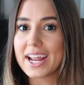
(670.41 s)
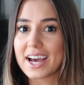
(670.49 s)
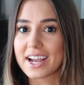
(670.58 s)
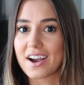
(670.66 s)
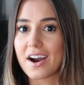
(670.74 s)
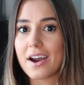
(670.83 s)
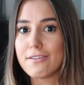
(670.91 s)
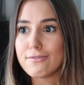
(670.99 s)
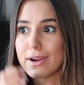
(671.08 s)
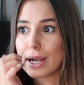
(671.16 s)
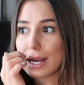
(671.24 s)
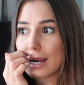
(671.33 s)
Like, I
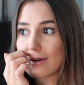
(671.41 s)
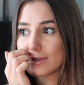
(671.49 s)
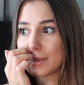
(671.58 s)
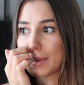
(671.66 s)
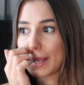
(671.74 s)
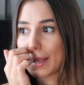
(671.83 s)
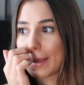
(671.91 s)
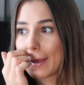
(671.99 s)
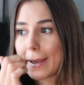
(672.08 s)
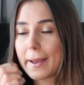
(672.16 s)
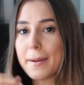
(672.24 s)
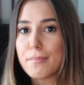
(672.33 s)
really love to be
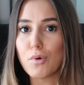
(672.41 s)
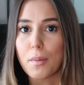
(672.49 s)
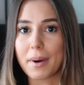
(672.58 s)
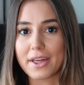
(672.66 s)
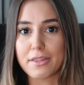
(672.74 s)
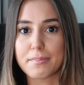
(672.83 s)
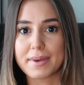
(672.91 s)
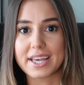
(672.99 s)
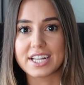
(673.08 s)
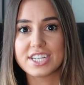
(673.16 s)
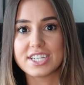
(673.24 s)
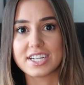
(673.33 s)
more by the
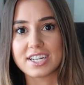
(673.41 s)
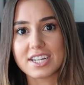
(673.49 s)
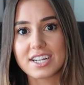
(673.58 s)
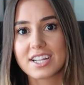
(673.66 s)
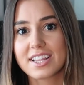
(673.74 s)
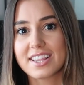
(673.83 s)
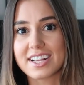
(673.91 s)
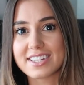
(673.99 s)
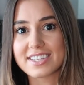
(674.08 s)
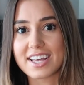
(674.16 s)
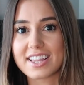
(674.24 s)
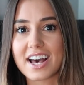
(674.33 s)
beach and
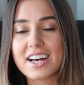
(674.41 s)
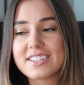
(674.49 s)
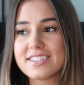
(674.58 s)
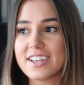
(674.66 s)
things like that.